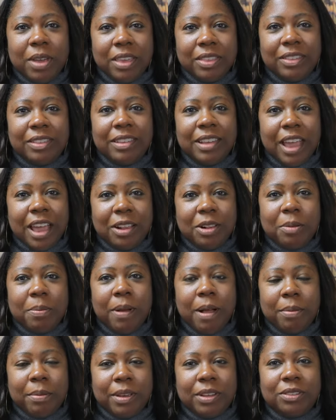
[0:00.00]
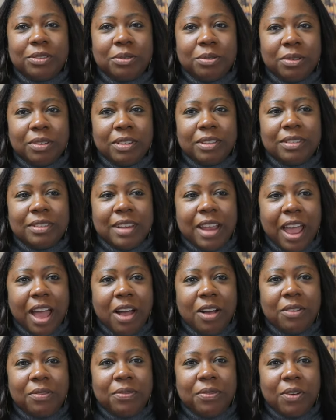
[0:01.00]
with Seattle Public Schools
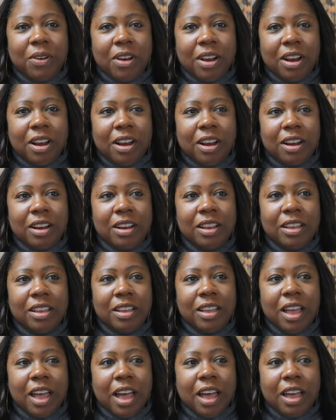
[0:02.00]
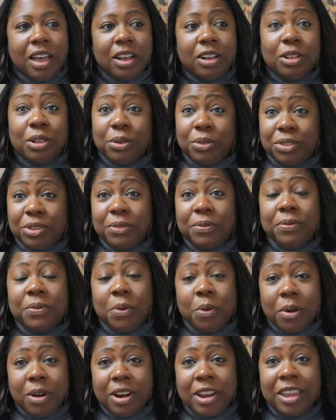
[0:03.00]
now for uh, close to
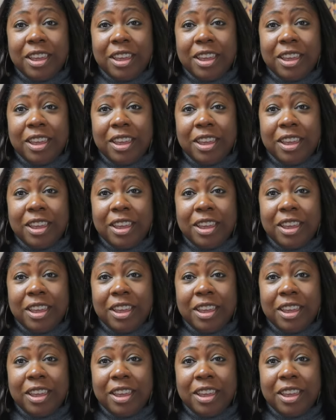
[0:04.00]
four